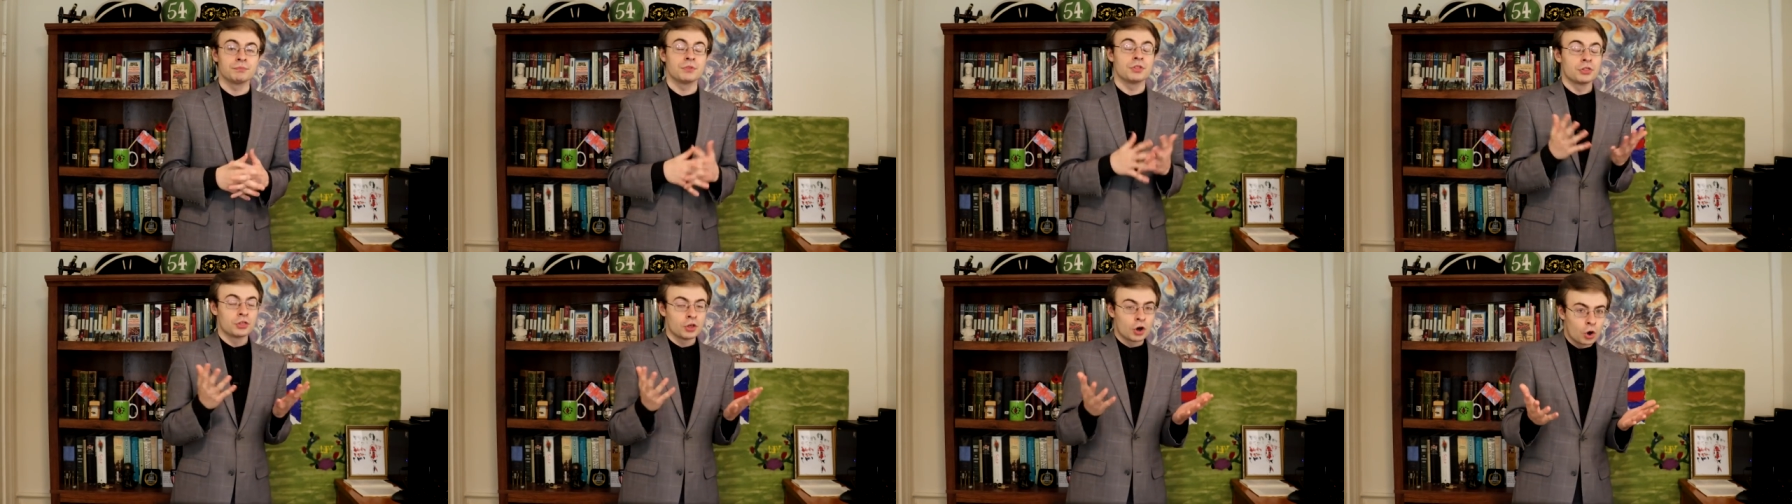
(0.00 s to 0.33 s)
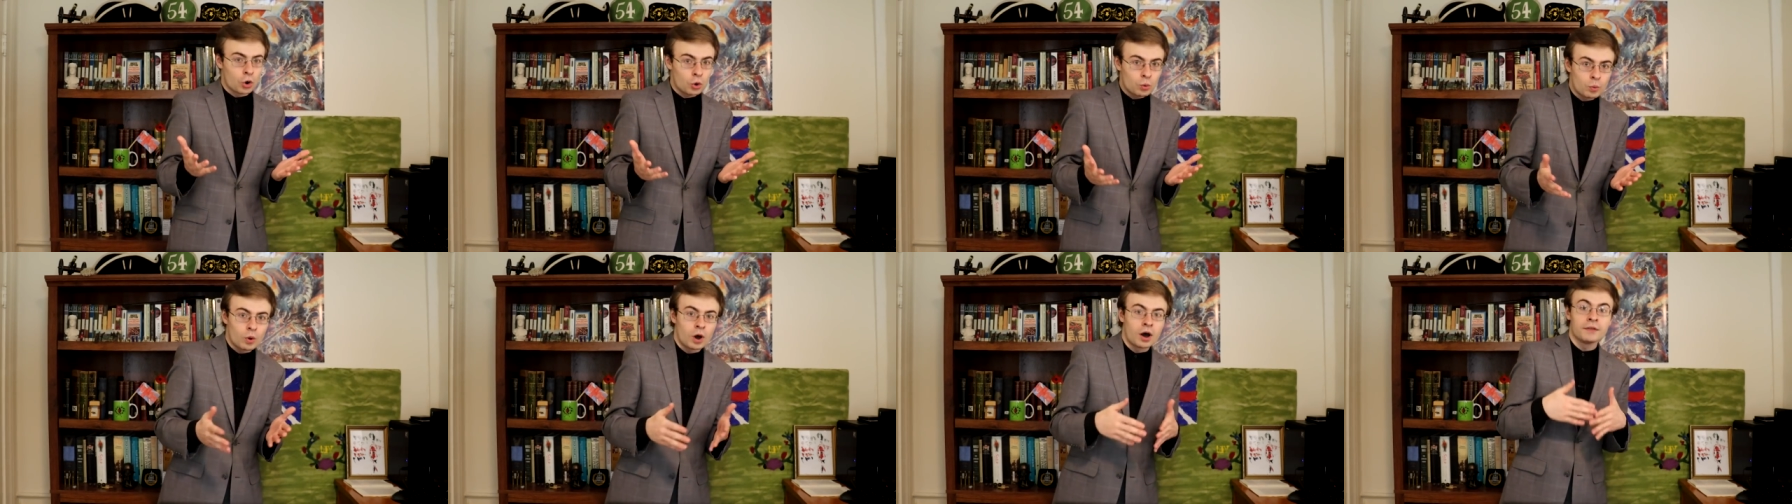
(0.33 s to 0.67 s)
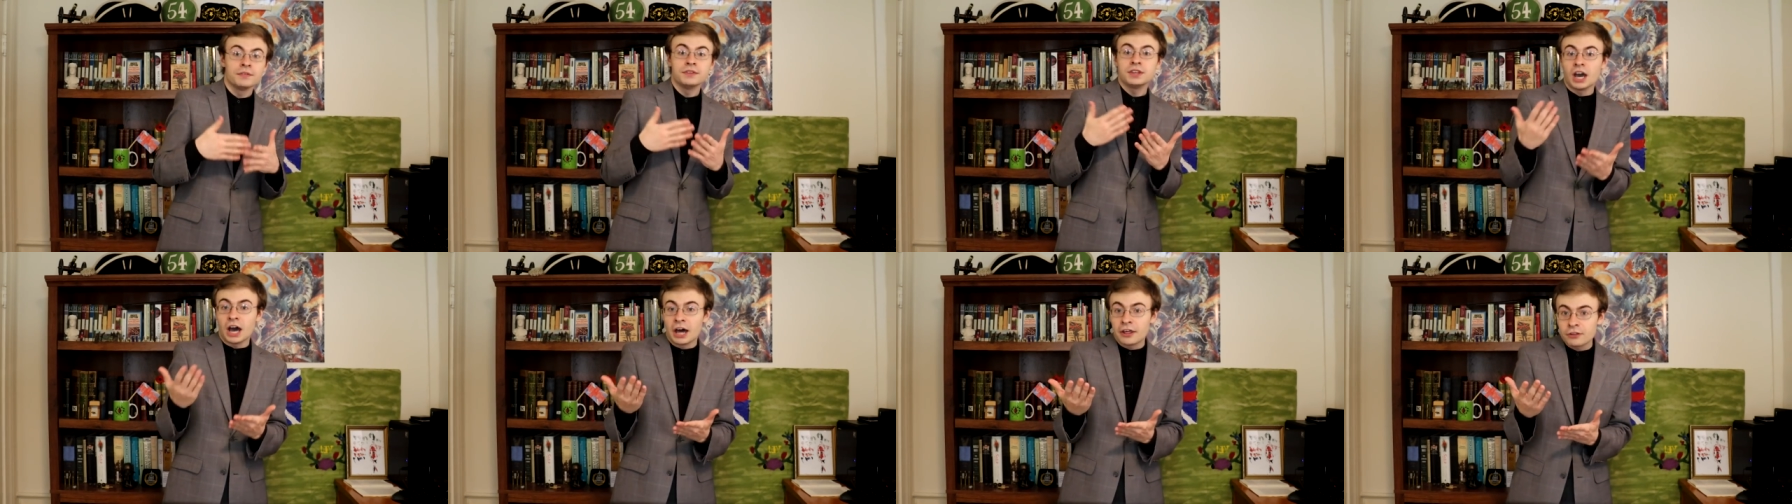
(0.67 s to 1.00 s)
Though,
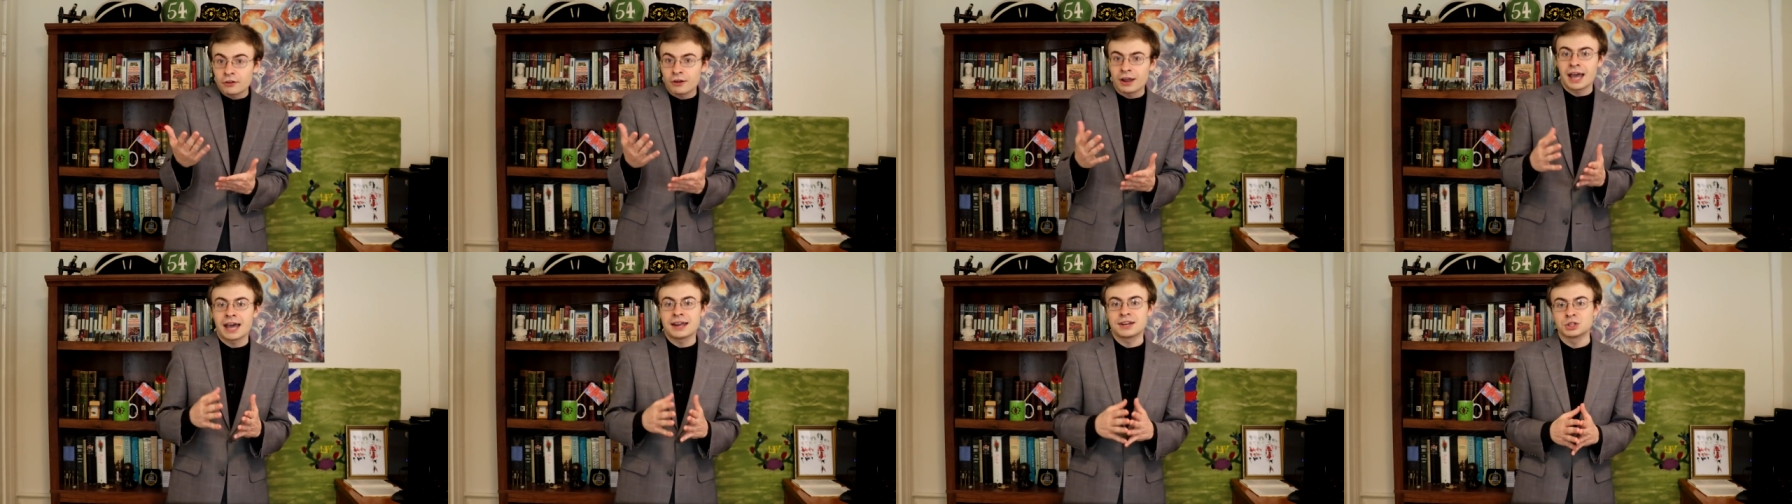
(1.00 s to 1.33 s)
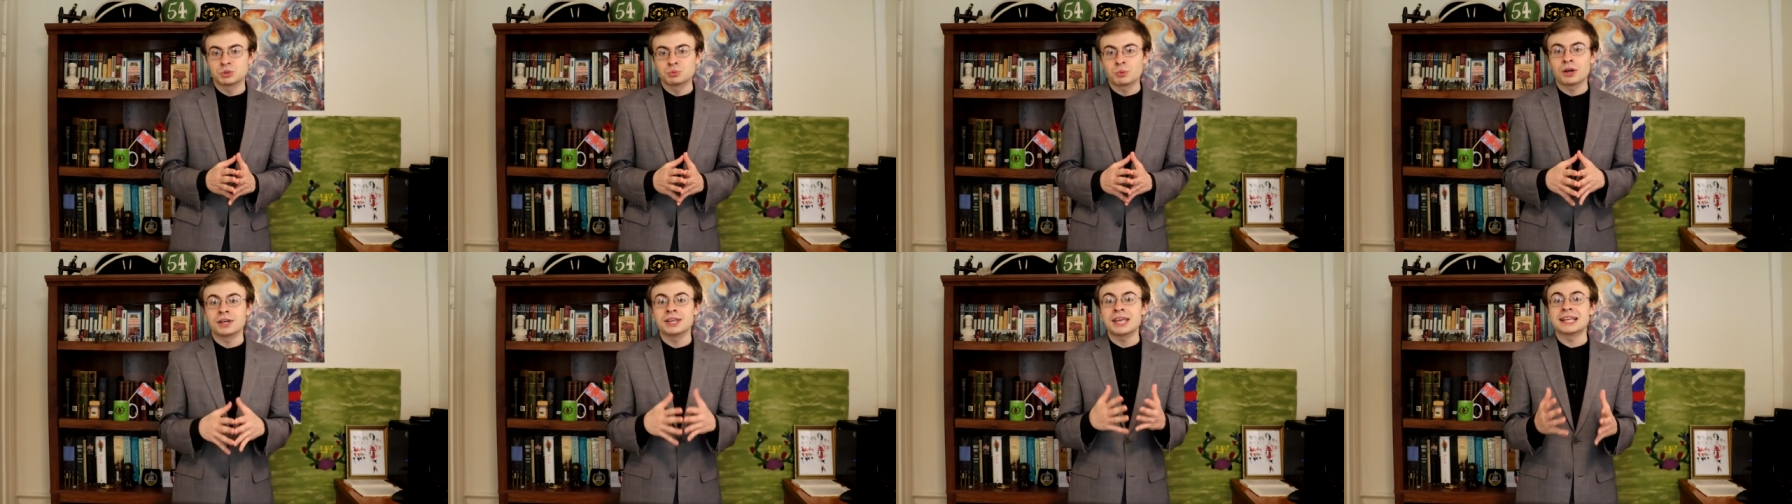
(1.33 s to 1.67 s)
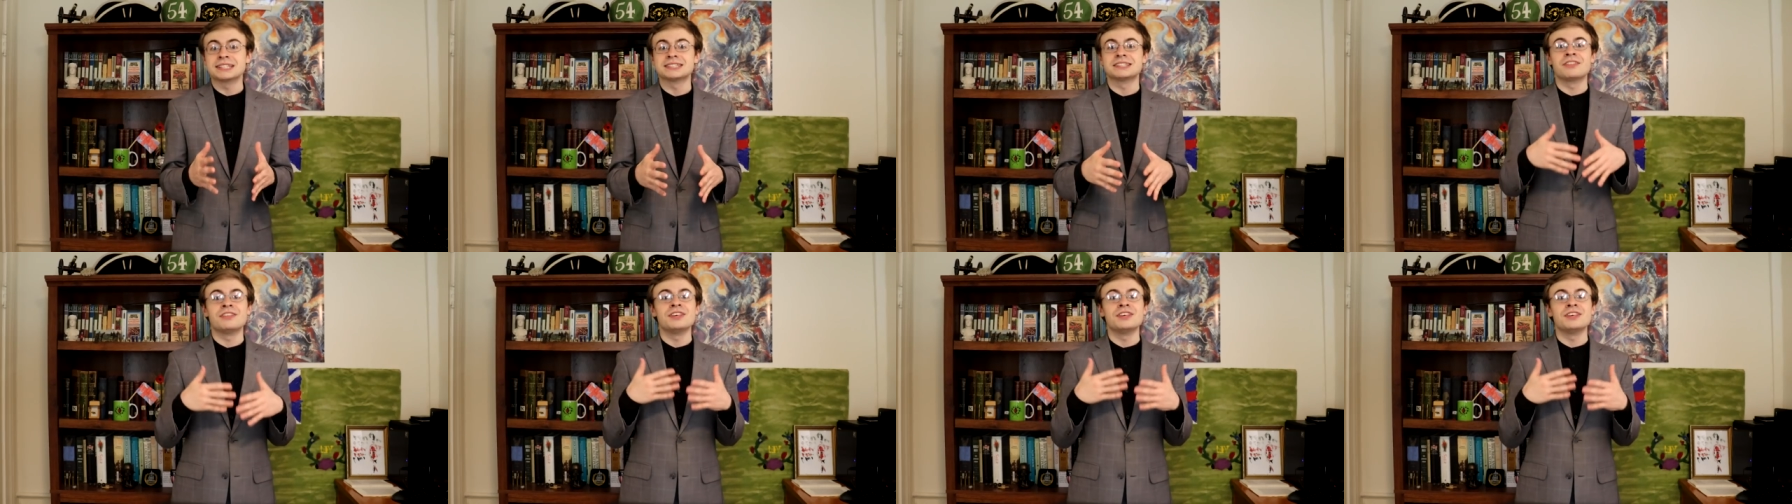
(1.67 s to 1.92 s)
on the other hand, as well, yes,